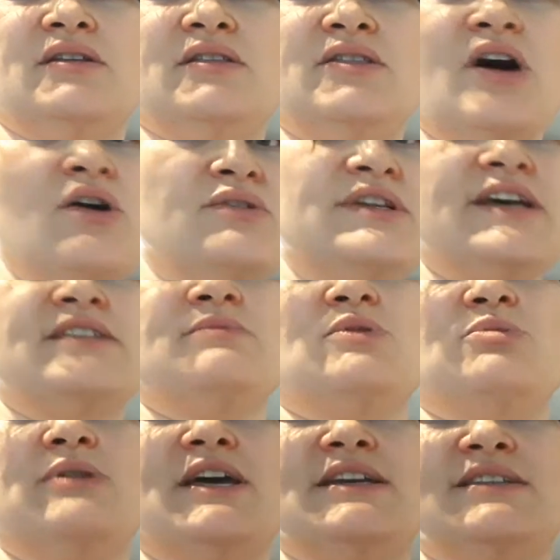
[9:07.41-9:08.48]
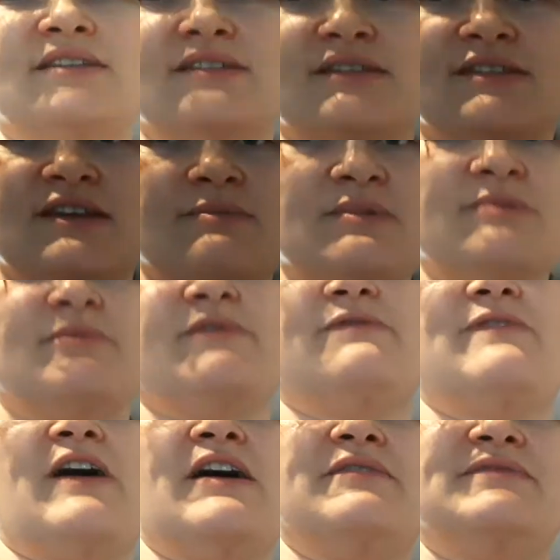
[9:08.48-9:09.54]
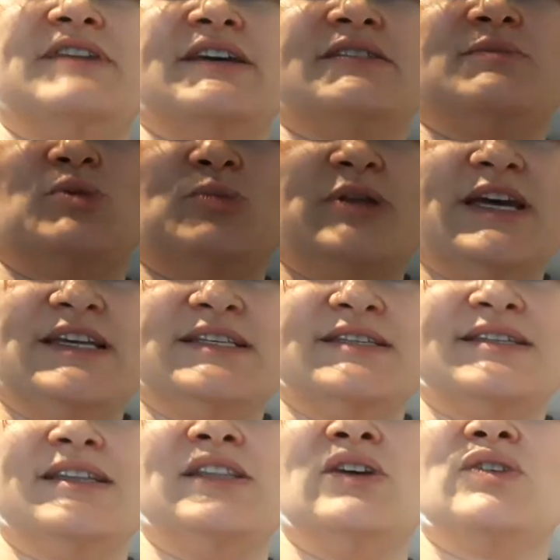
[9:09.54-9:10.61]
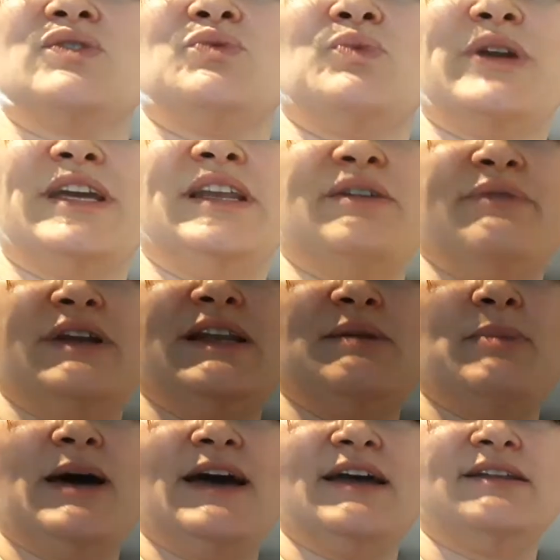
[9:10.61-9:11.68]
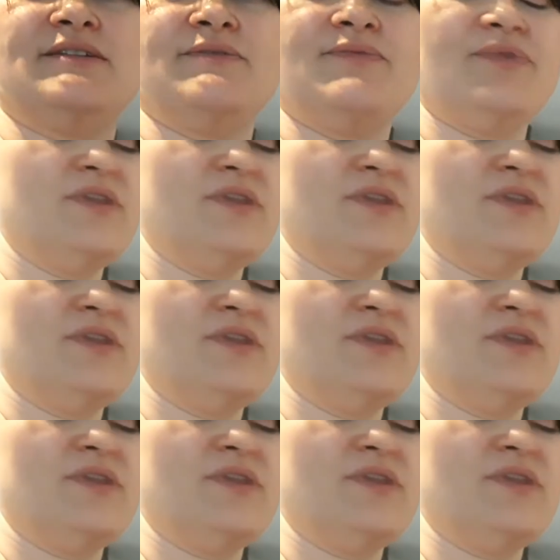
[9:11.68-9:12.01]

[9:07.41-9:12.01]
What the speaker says: no decimal places and some of them are 5 decimal places. It looks really, really bad.